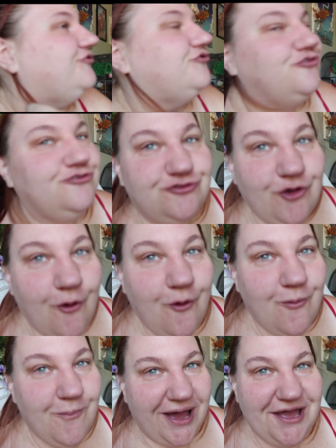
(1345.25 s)
is
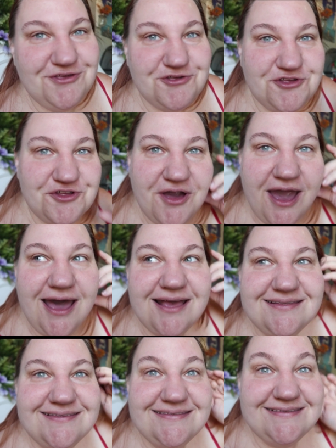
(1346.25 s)
so much
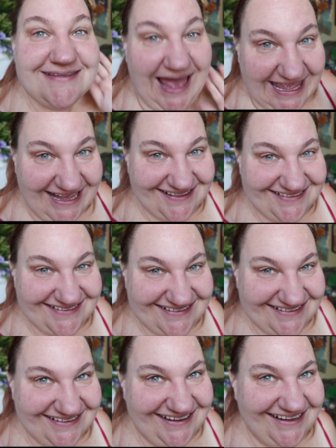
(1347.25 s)

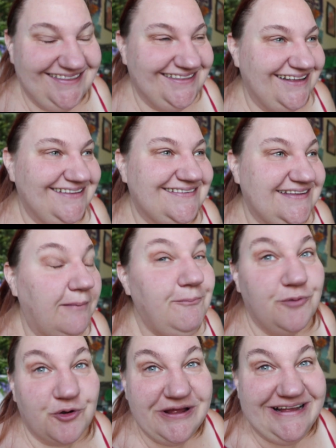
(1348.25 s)
science in this,
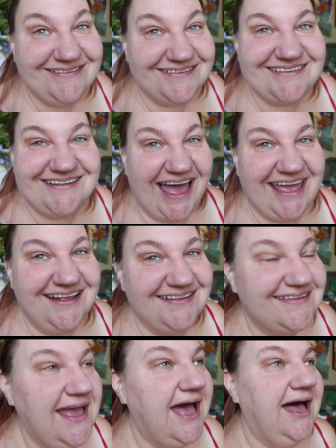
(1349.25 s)
submarine
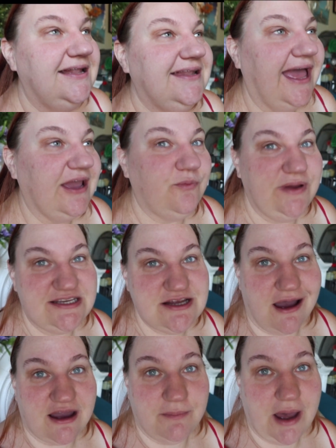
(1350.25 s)
science. Like we
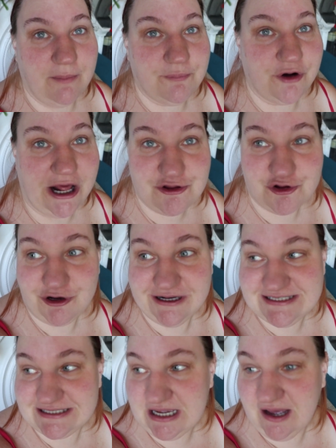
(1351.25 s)
talk about pressure
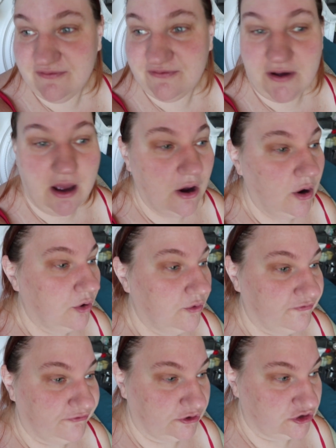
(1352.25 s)
and stuff
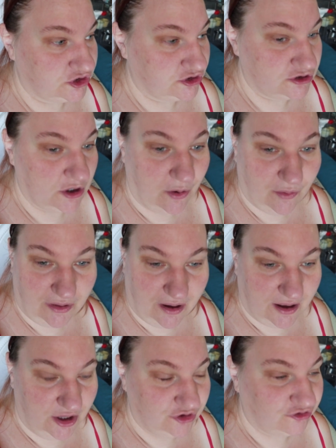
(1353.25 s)
for so
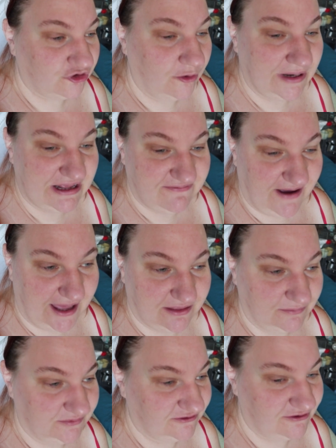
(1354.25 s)
long, so many
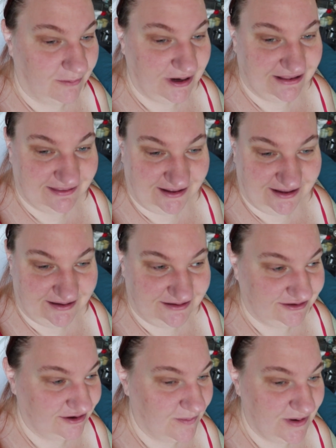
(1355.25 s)
fathoms, so many leagues,
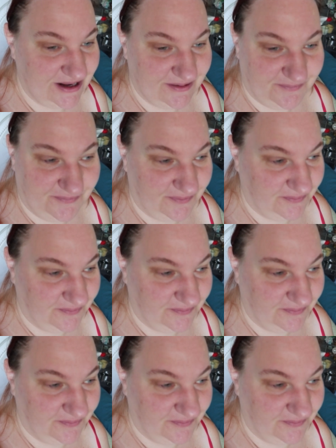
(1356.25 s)
so many